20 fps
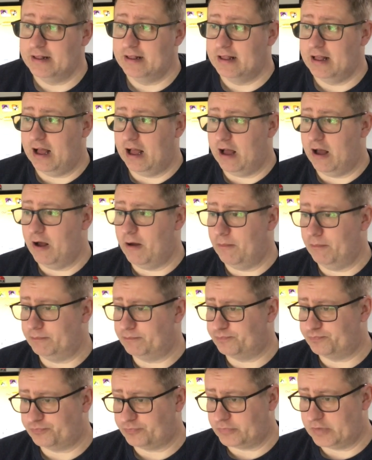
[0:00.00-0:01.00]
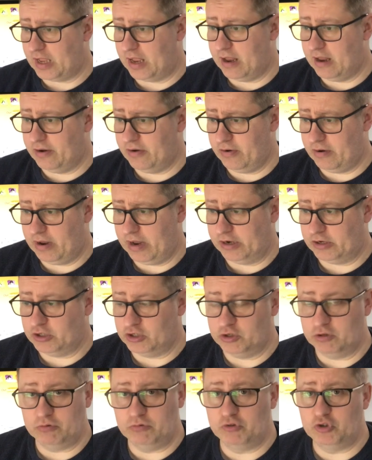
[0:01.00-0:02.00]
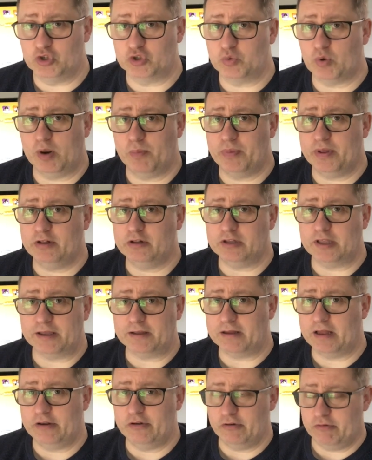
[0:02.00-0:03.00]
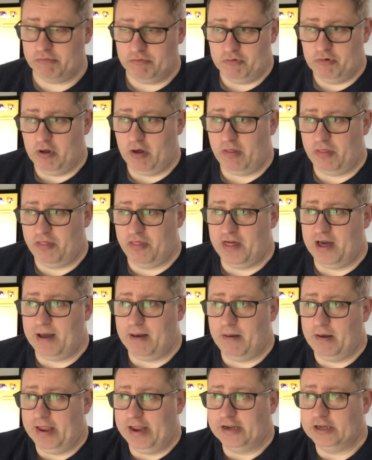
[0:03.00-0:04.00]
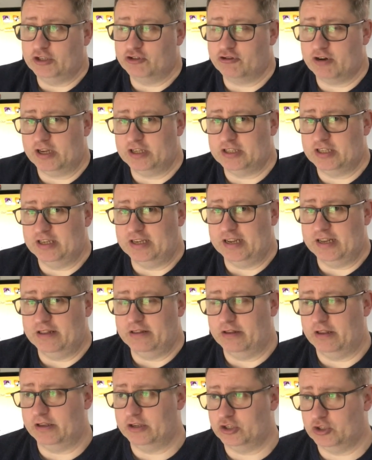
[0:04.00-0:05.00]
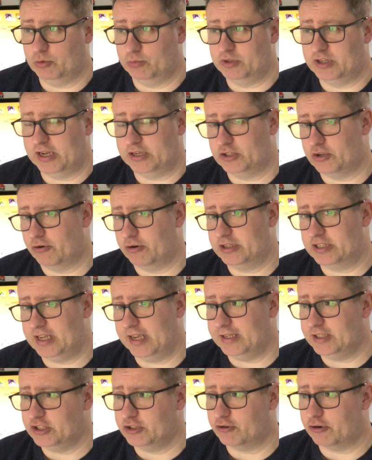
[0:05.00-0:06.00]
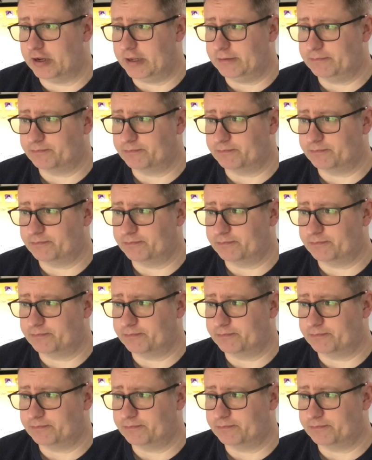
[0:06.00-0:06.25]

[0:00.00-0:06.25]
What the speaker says: and just want to build it, and not that interested in the subject or its history.